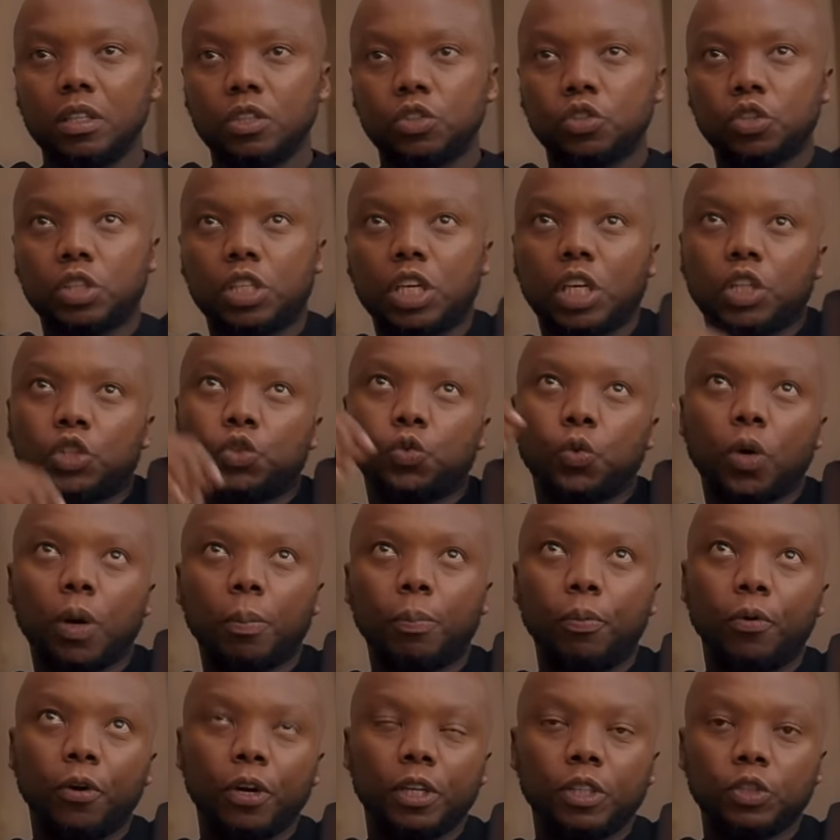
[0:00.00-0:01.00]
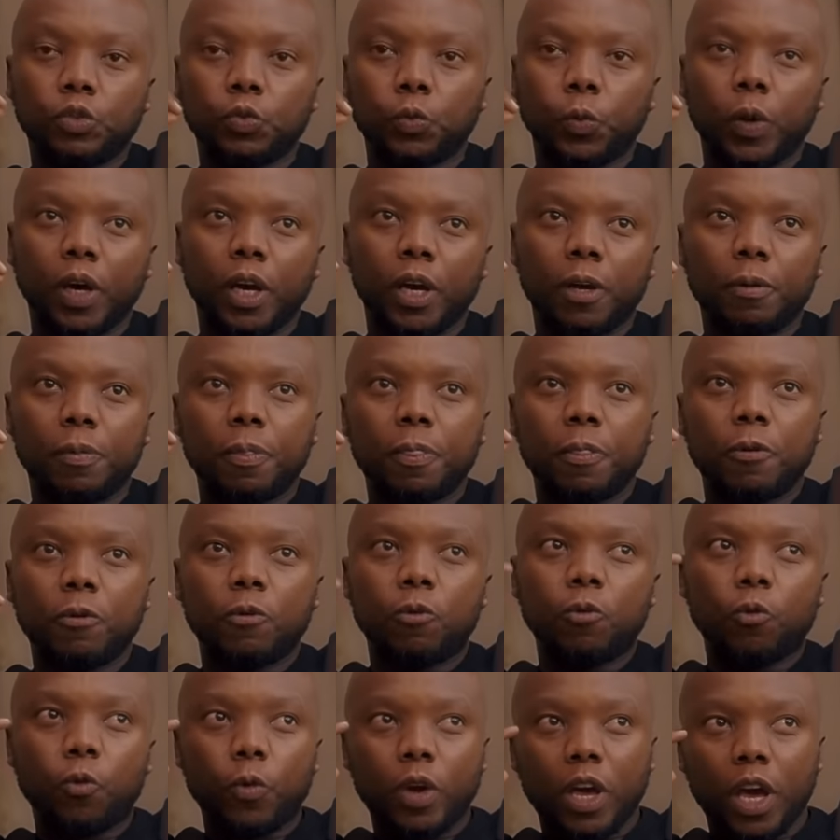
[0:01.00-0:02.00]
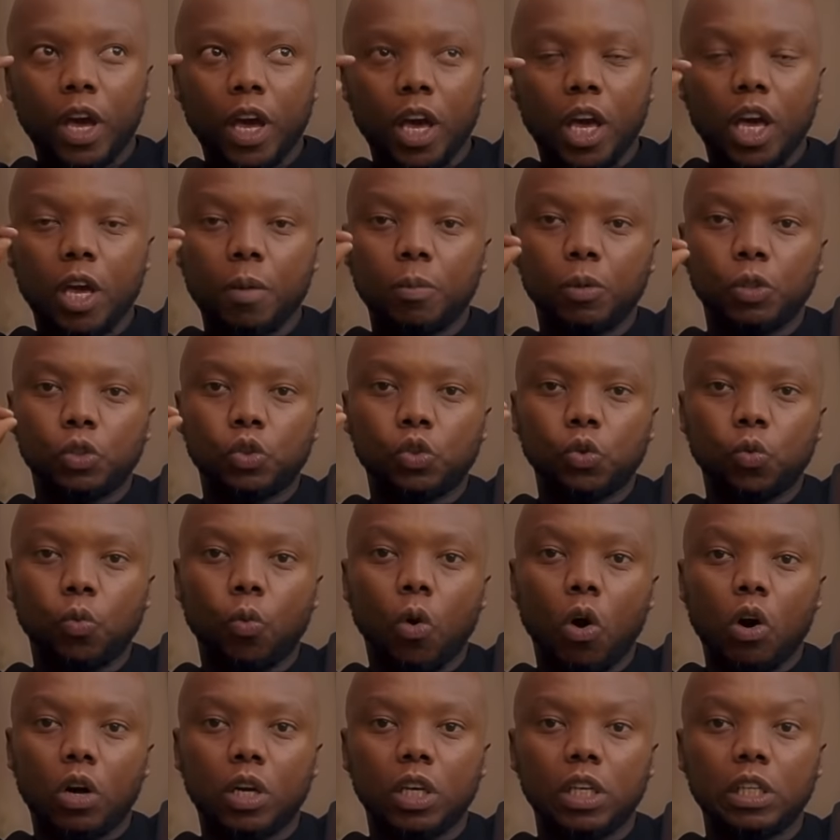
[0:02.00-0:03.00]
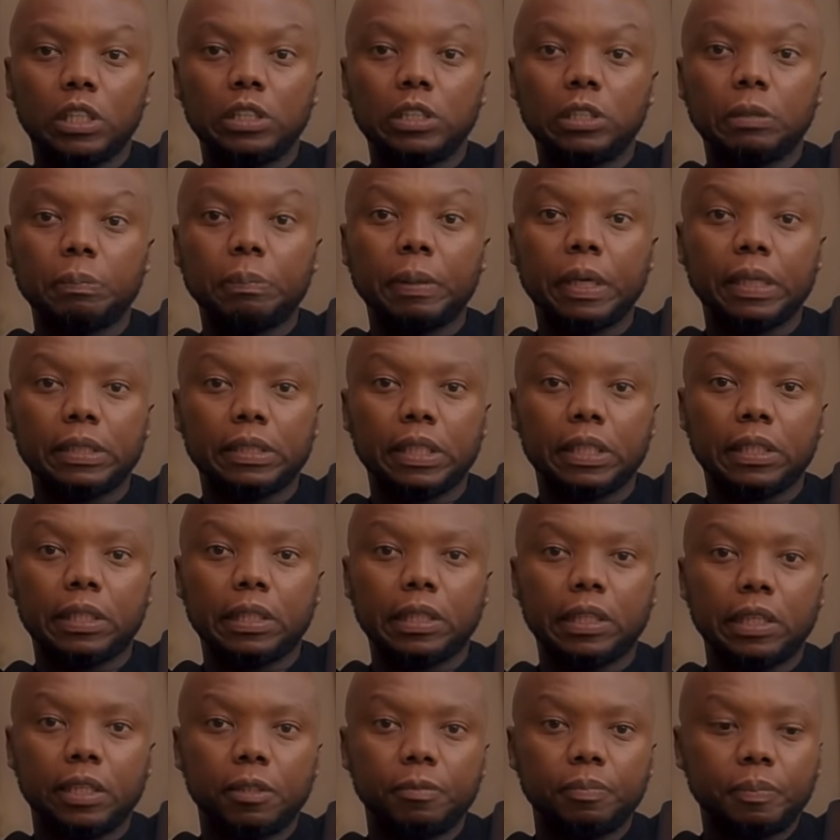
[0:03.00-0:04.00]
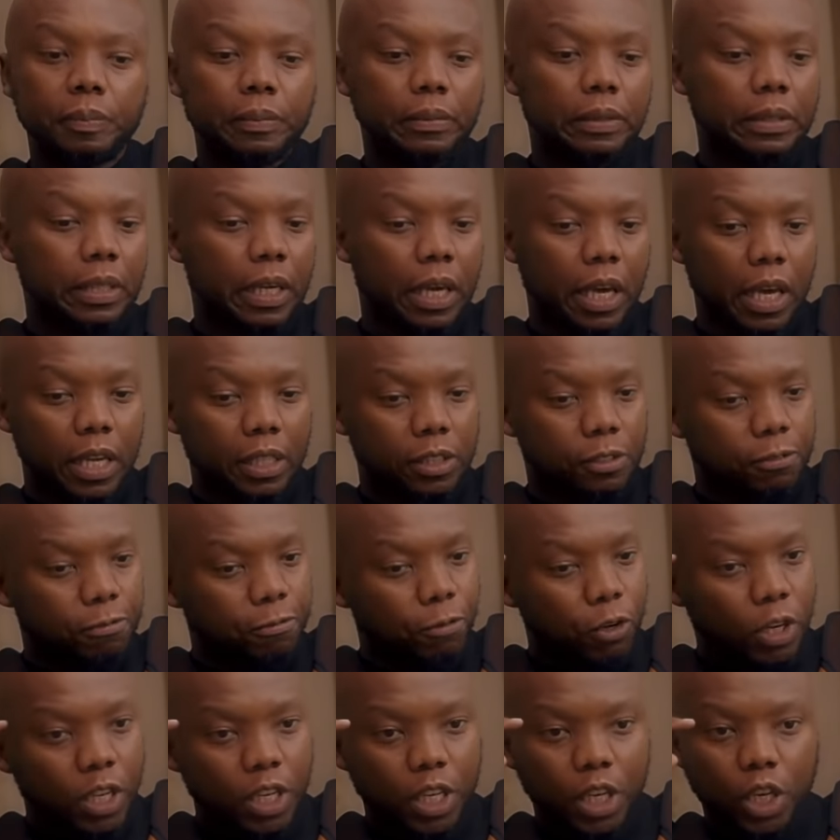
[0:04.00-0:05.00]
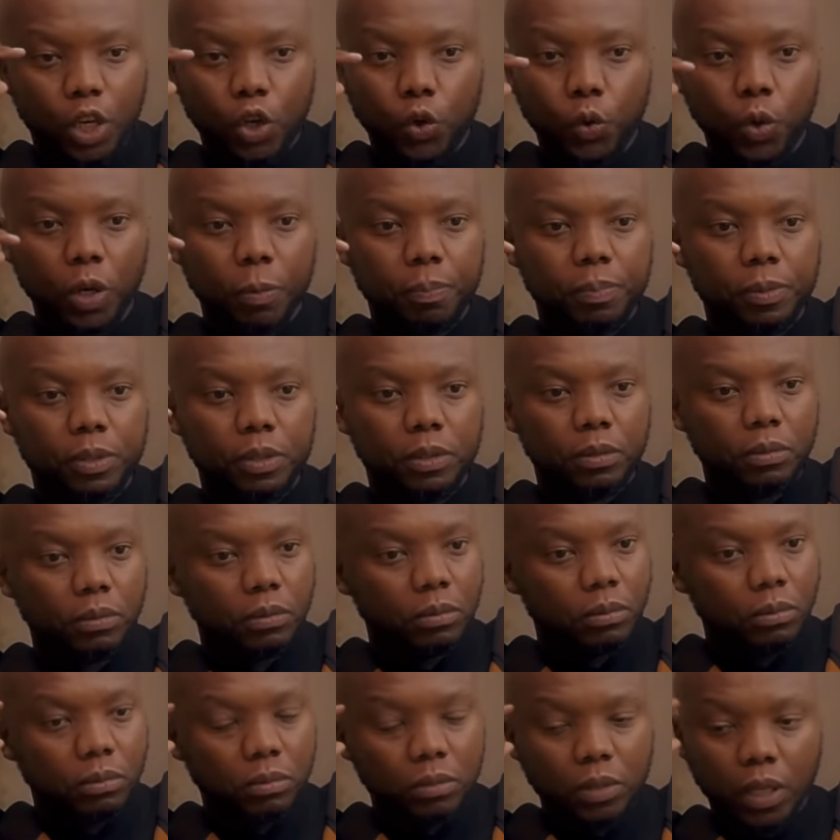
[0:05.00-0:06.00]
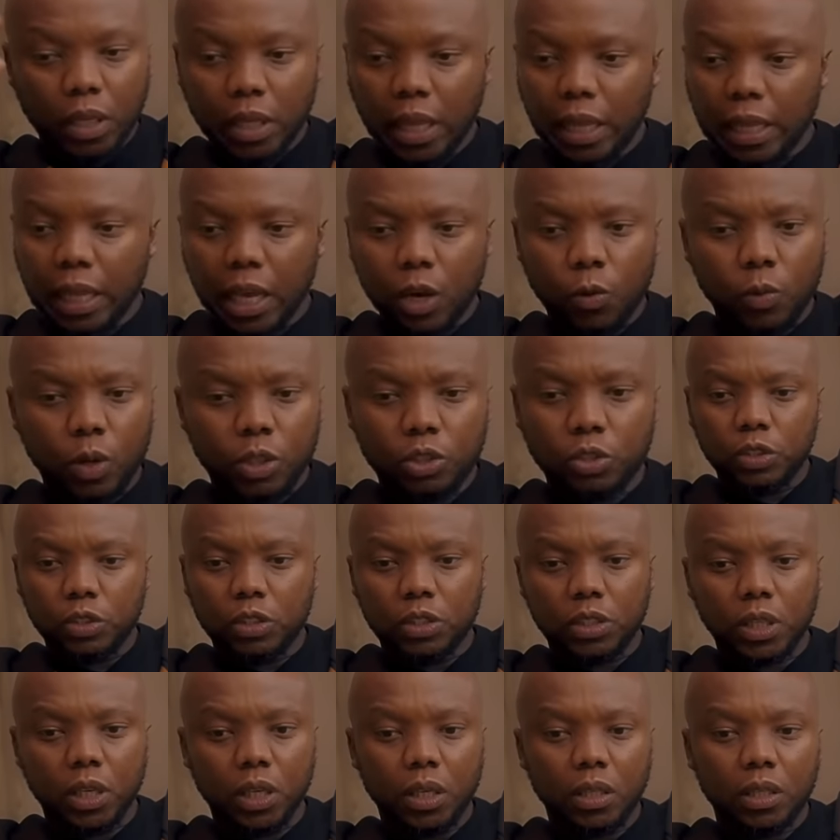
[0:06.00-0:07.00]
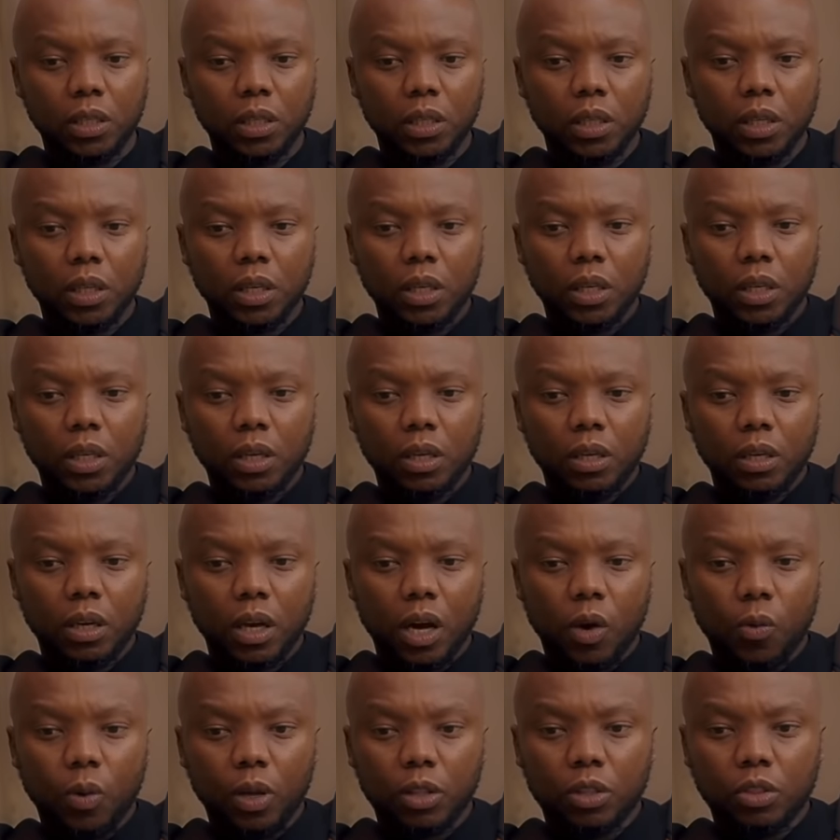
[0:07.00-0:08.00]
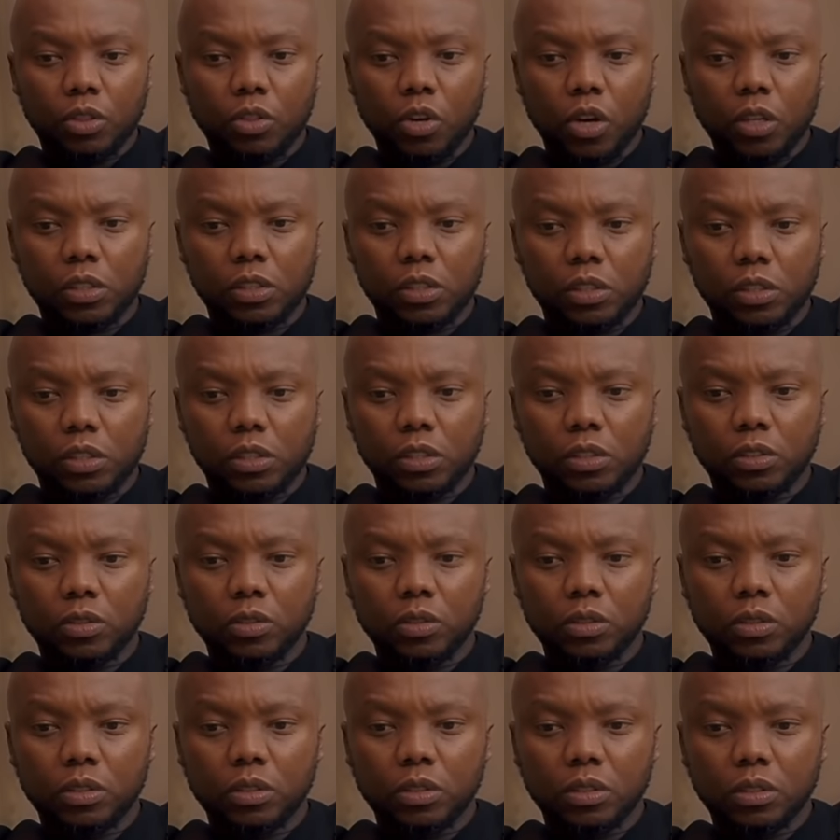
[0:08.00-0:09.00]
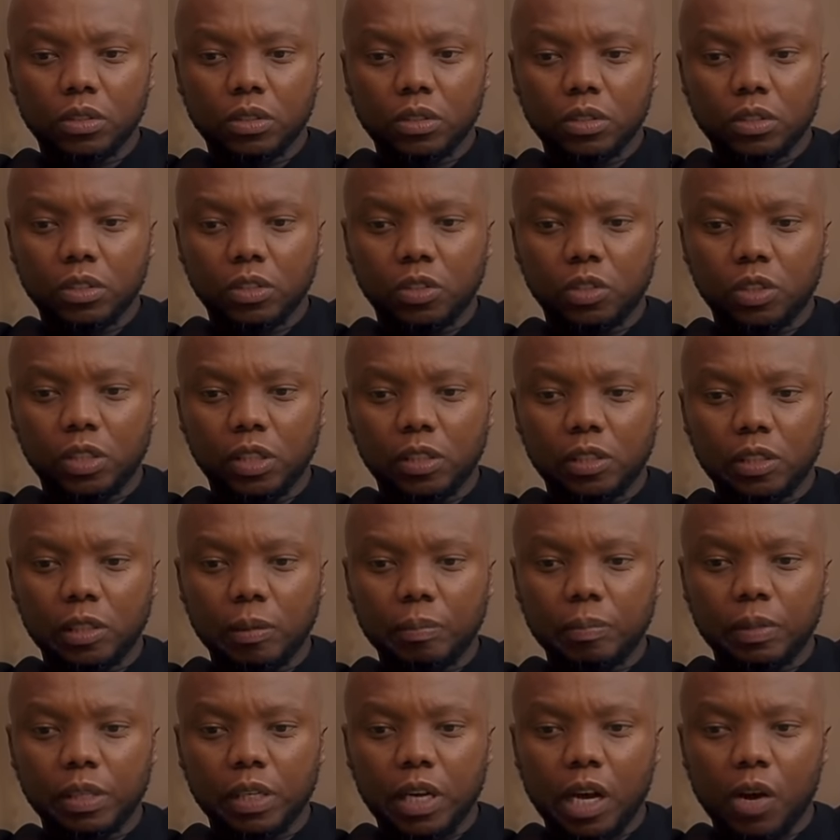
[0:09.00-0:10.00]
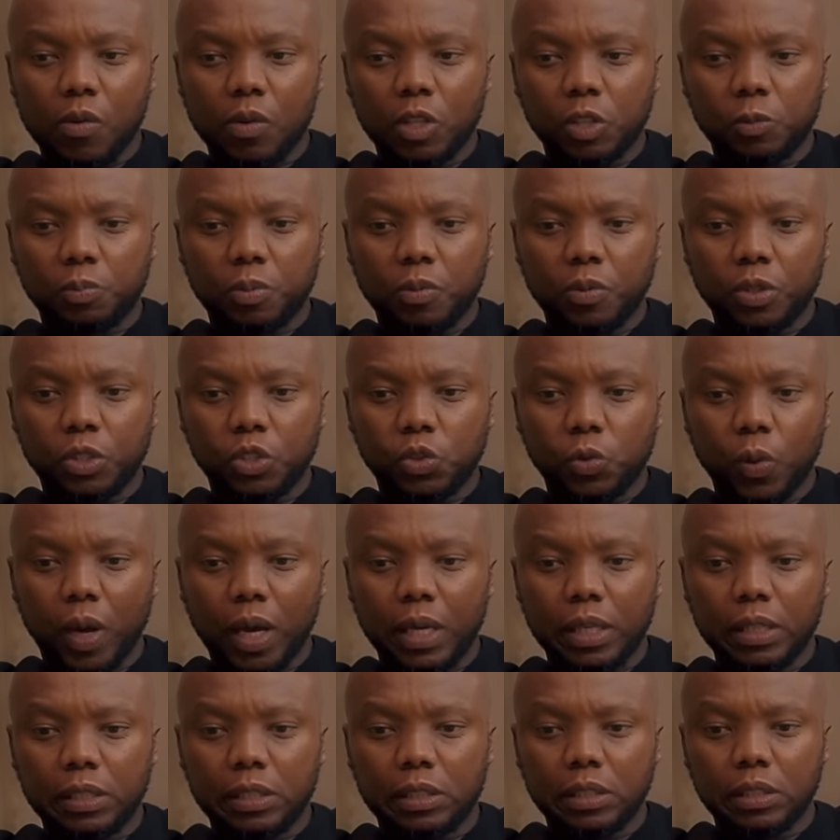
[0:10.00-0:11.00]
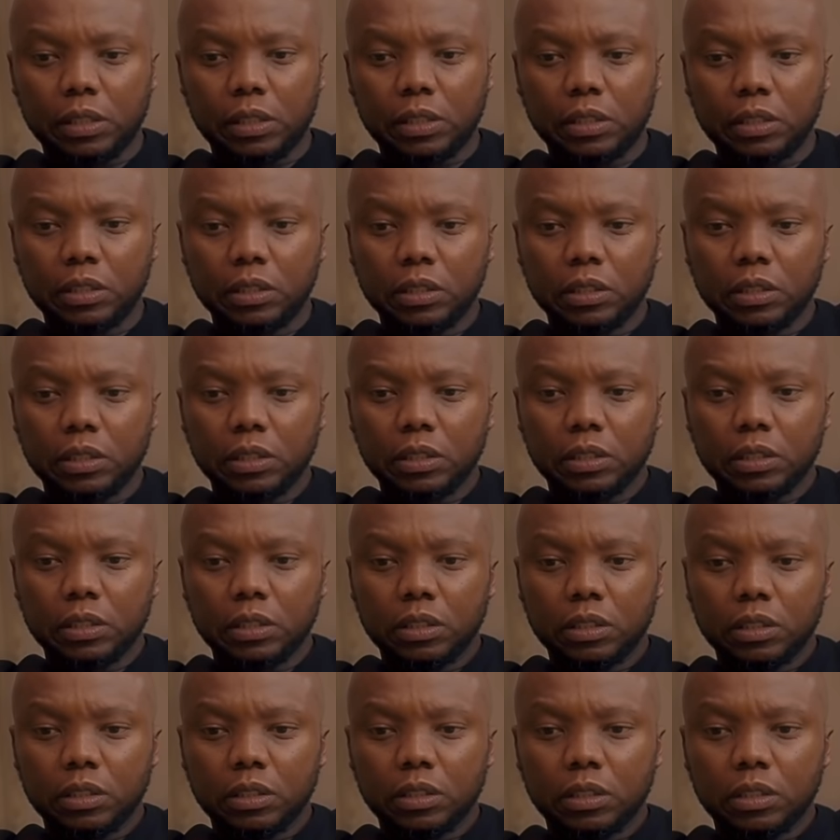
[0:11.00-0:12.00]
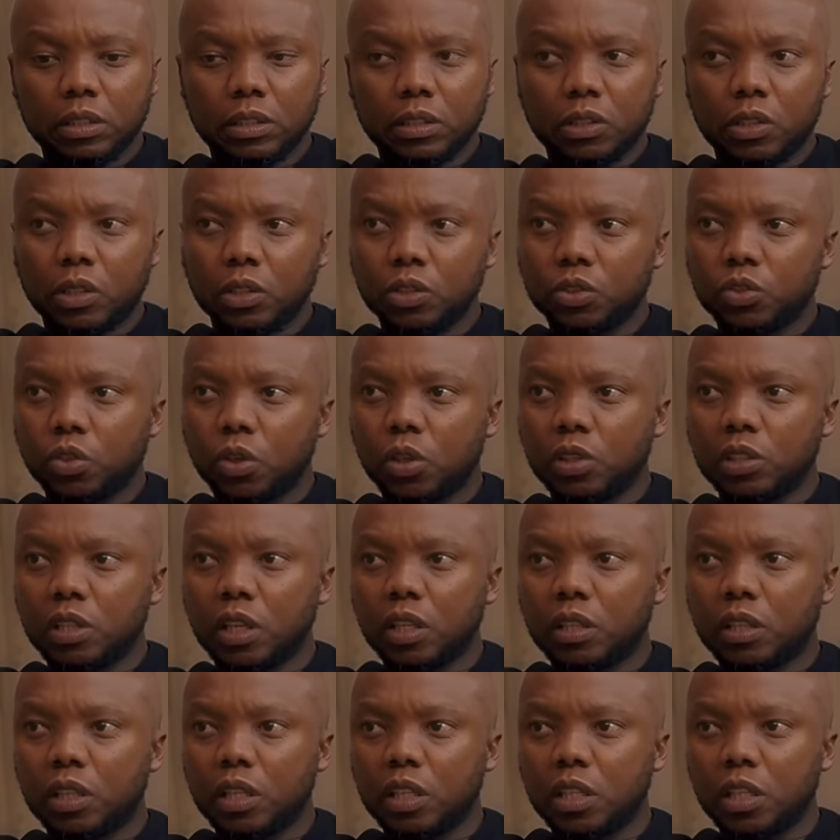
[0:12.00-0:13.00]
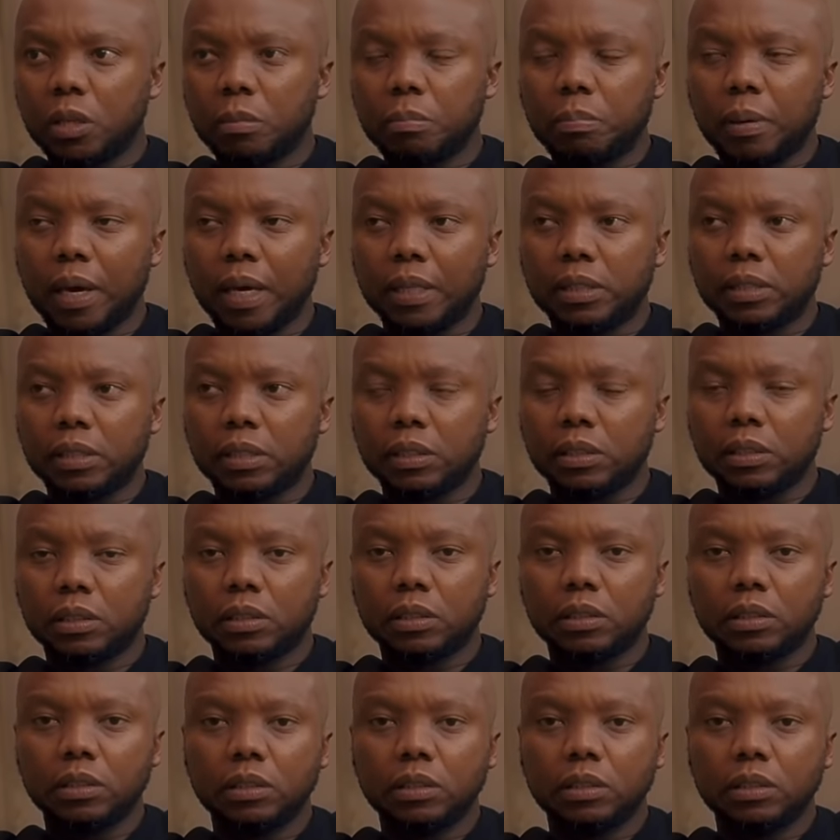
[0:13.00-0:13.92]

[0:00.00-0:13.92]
to get to a point where we are able to walk independently as fully equipped. I like you said. Our thoughts, you said something, our spirituality controls our, controls our mm. thinking mm, patterns.